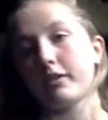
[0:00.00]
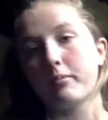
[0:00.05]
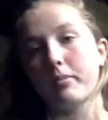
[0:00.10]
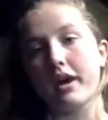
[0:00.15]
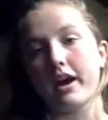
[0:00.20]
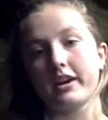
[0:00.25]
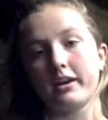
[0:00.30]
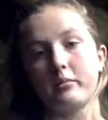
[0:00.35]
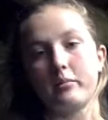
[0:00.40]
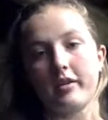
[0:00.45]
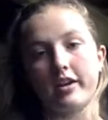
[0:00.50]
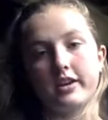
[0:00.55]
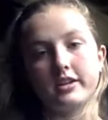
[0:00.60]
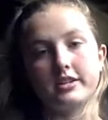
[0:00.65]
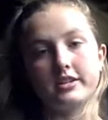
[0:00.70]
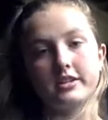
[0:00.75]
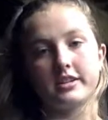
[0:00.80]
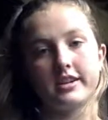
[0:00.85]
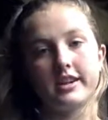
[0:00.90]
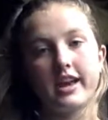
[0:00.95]
the body
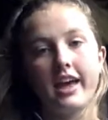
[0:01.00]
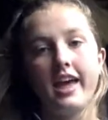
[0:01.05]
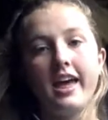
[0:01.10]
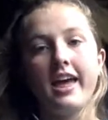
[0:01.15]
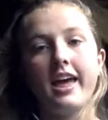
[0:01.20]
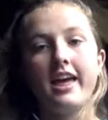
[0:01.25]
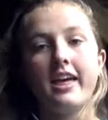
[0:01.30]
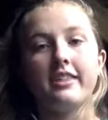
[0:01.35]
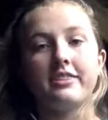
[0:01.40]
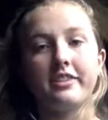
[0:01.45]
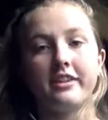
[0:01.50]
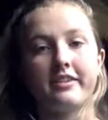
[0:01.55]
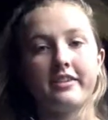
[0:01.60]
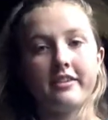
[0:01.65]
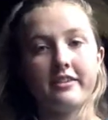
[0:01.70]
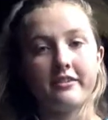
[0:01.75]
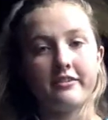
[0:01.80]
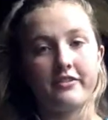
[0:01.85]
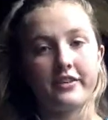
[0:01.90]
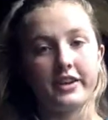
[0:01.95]
brush. This
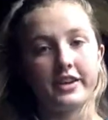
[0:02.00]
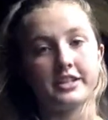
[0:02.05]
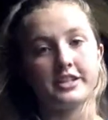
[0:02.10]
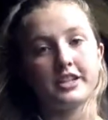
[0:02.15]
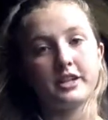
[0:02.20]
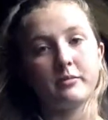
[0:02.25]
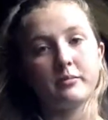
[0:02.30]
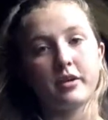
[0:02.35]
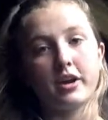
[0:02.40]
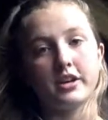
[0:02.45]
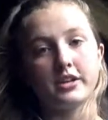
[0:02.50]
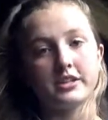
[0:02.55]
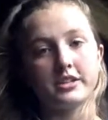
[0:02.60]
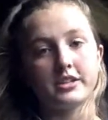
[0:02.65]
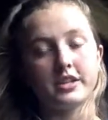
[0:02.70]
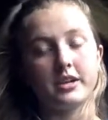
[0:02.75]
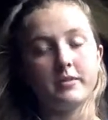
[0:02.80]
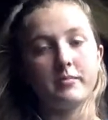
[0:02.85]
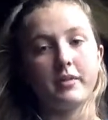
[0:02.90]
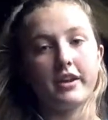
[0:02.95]
is a finishing
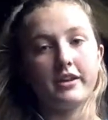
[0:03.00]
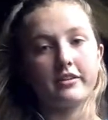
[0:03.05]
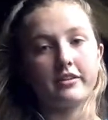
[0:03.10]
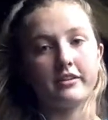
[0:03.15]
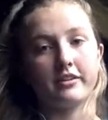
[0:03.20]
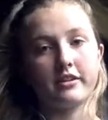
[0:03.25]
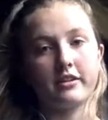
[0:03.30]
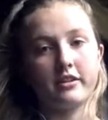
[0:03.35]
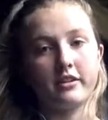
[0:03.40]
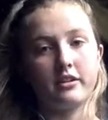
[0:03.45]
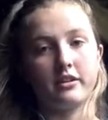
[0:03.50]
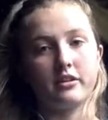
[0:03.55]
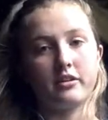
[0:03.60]
brush and makes the